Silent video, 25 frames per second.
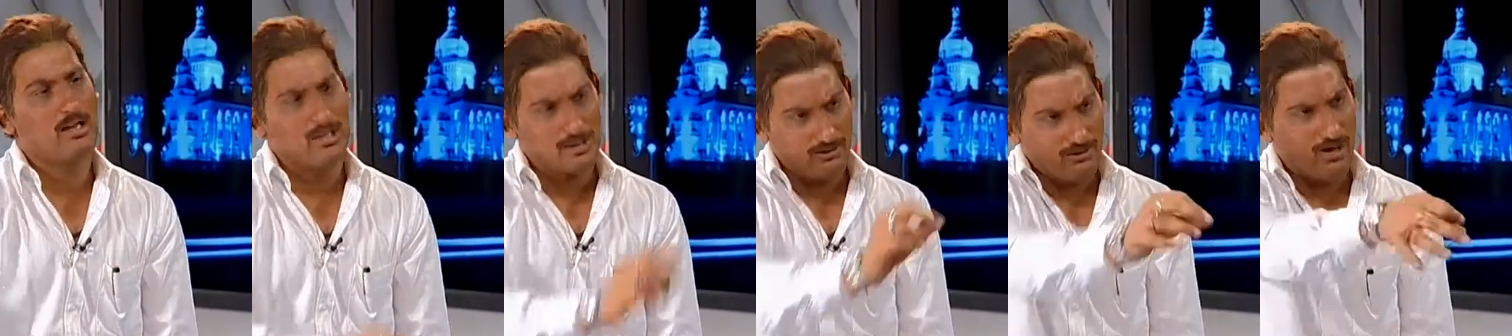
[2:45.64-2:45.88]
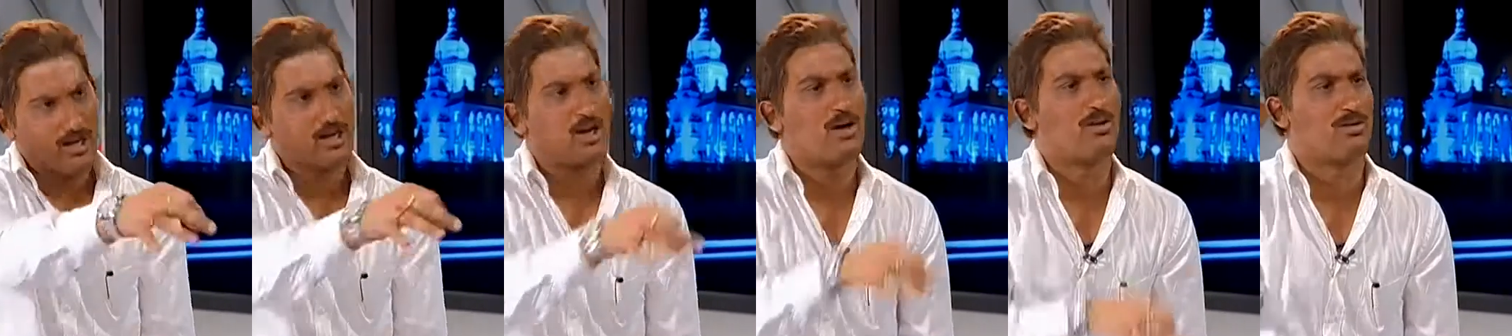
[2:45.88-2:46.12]
give
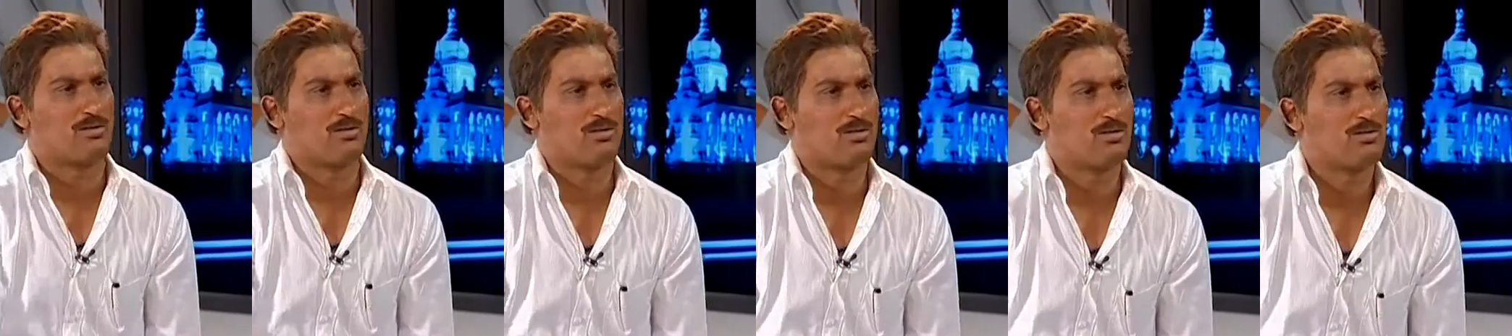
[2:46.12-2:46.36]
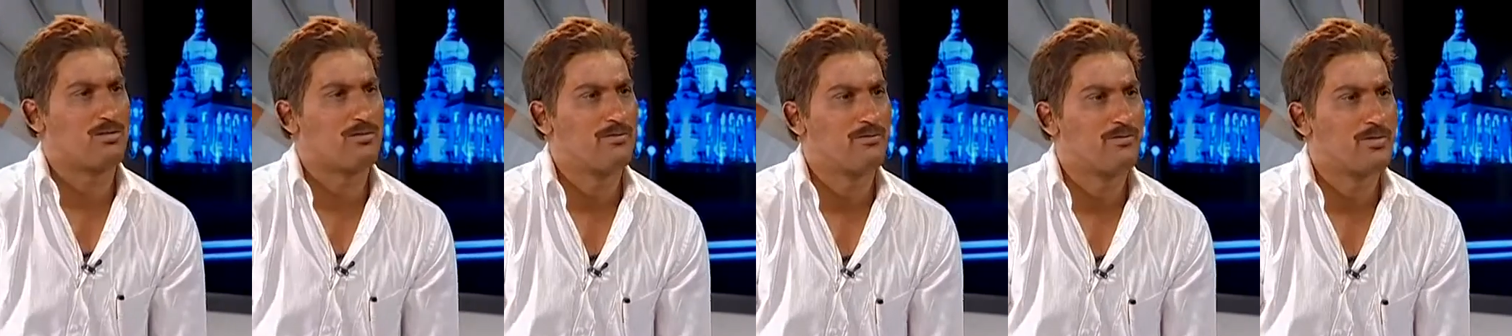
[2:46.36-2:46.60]
account.
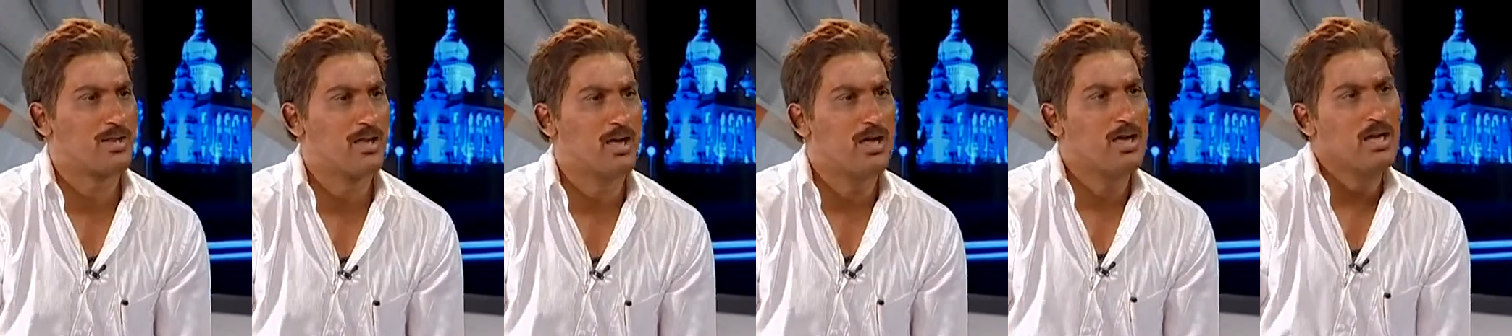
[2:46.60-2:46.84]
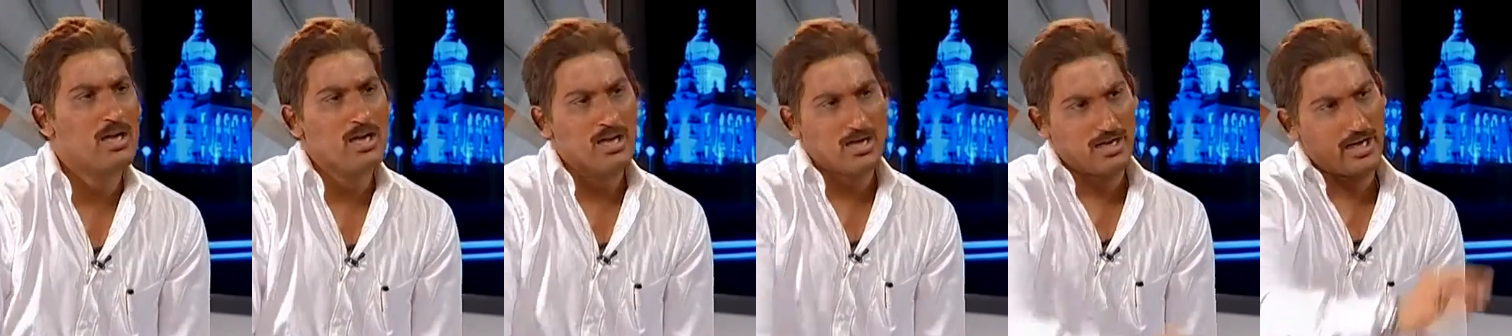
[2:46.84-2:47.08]

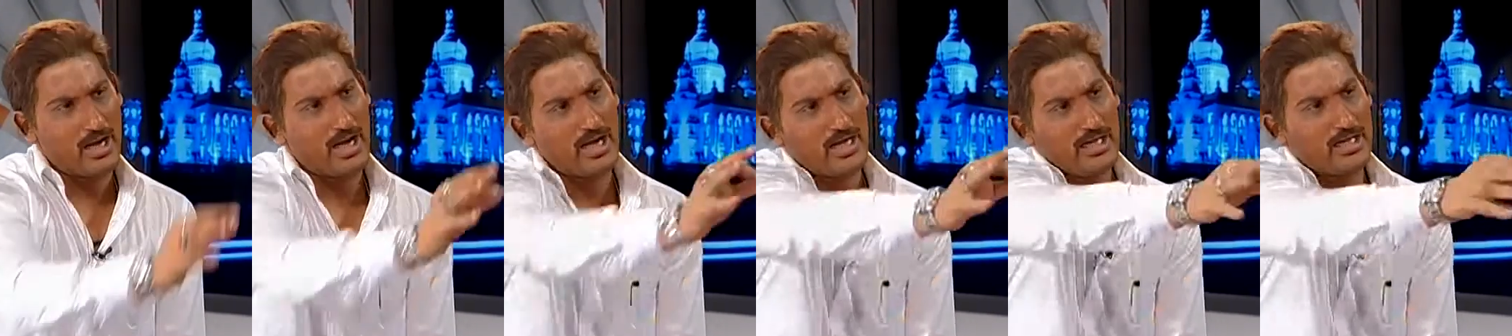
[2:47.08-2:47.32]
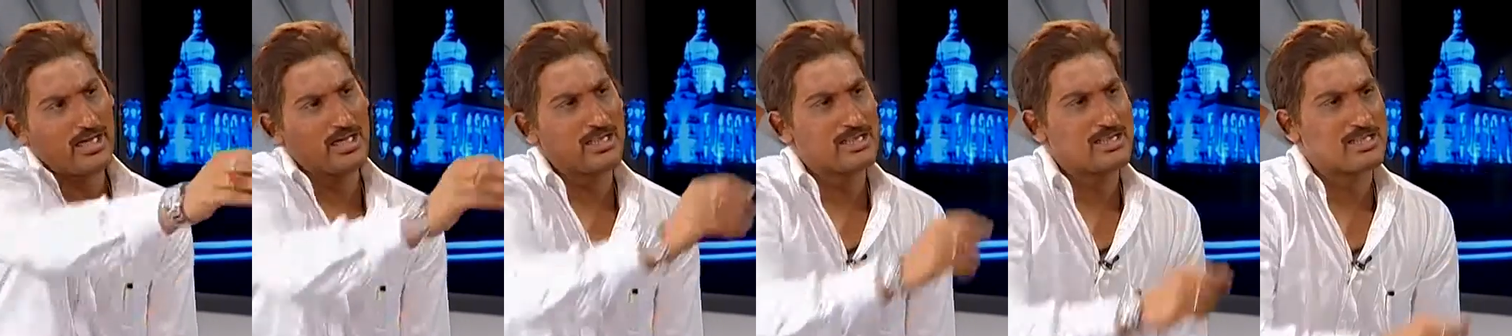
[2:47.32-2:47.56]

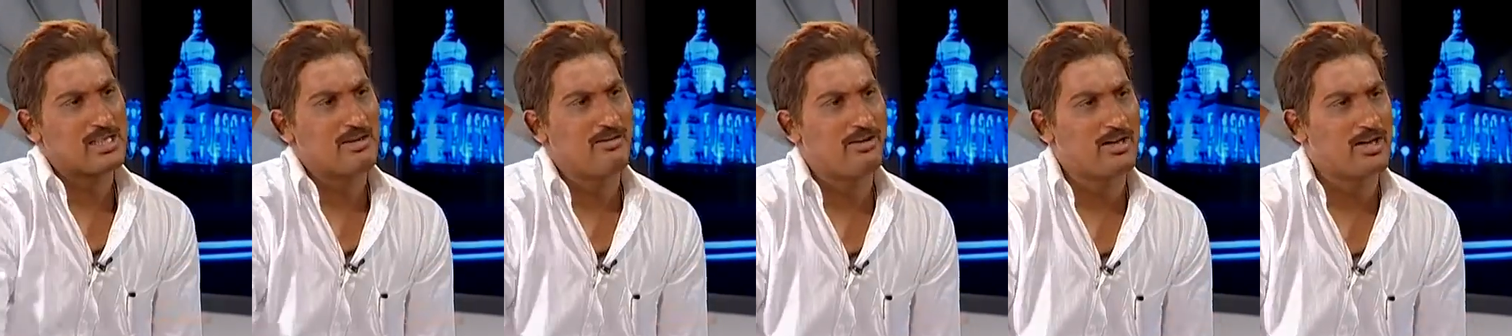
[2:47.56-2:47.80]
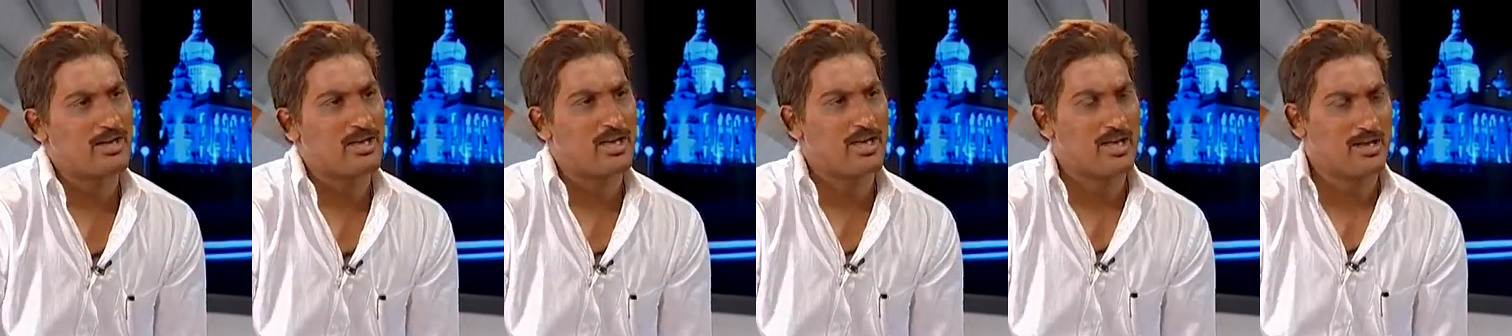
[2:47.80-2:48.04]

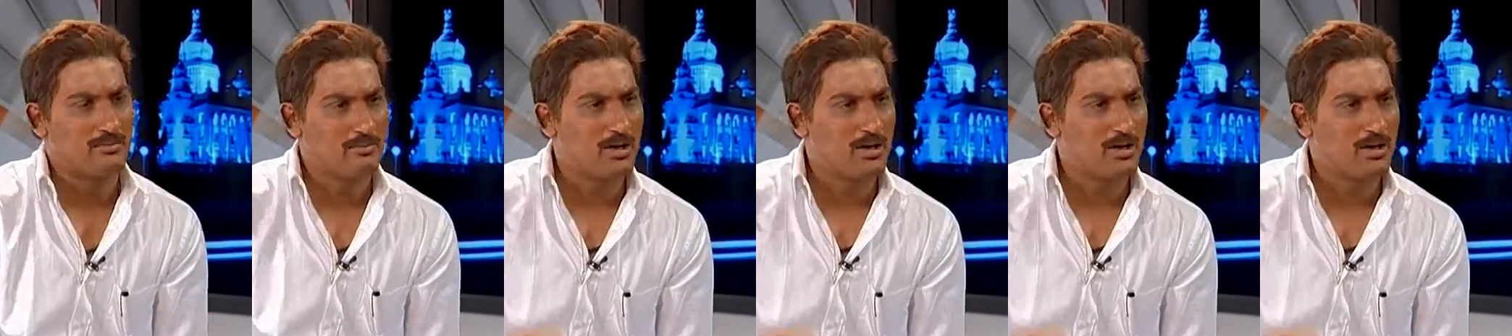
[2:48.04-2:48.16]
1970,